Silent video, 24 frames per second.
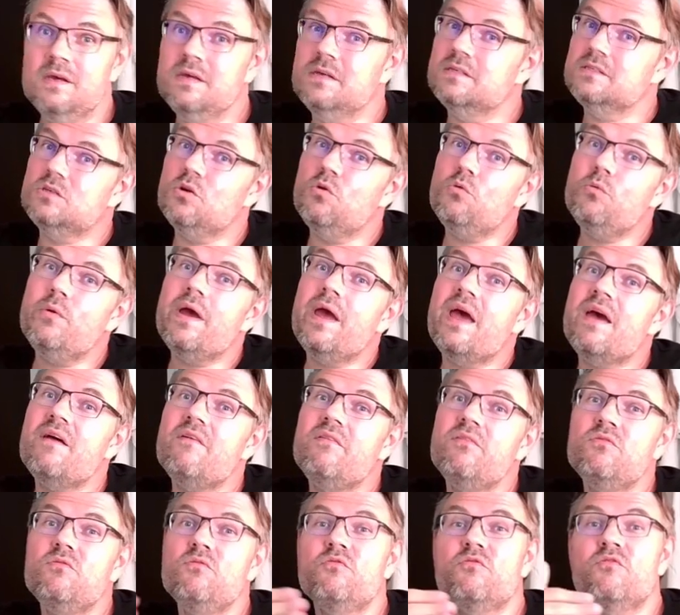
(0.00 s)
So we
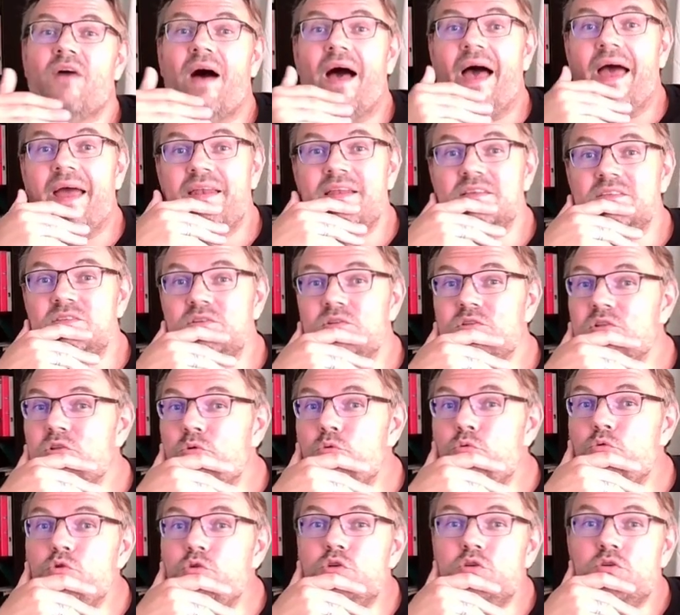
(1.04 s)
have to find a
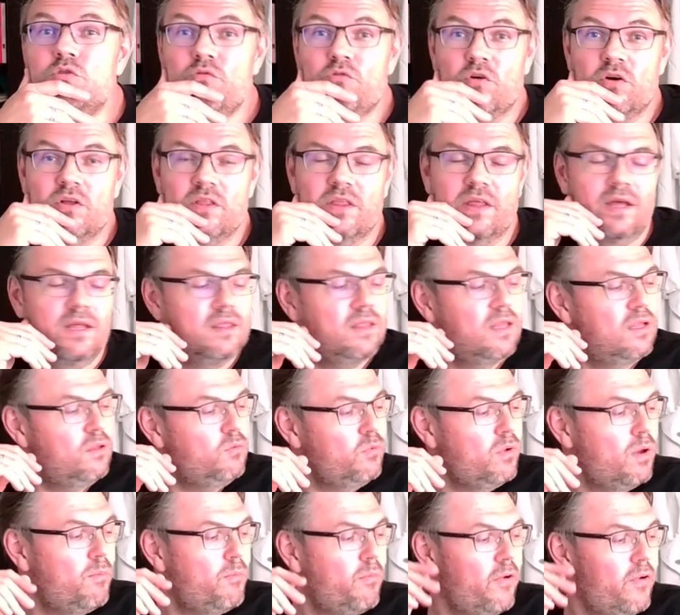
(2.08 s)
solution for that, that
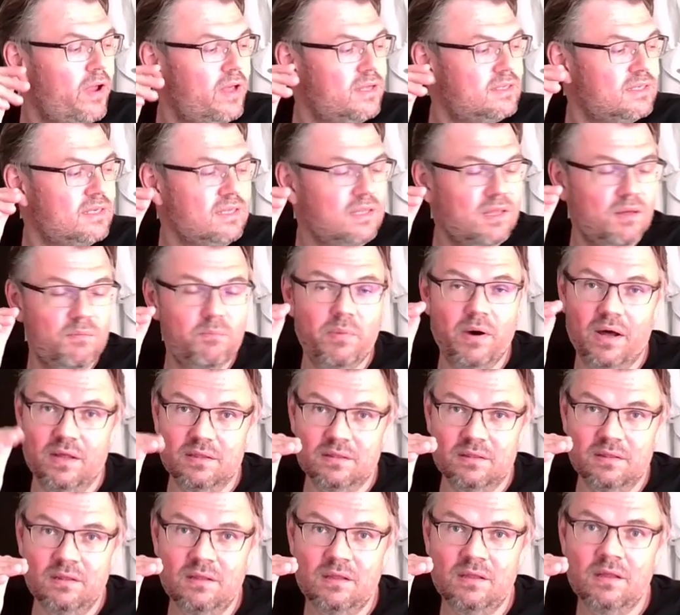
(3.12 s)
we're pressing the
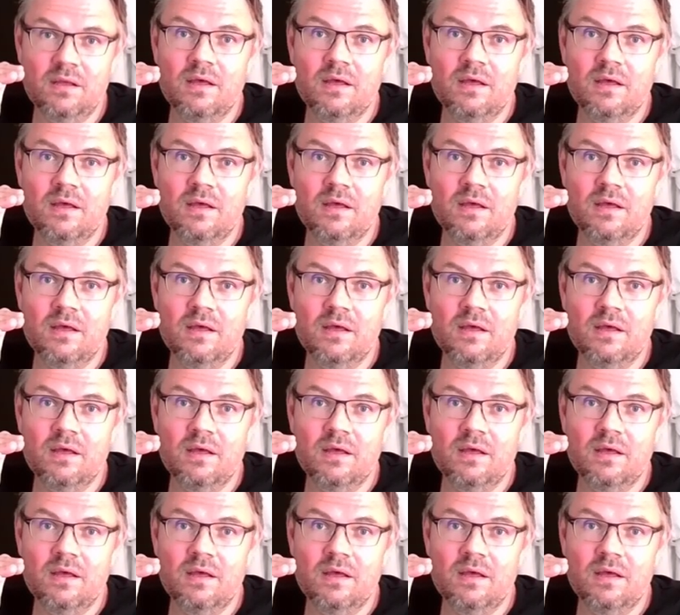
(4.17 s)
button.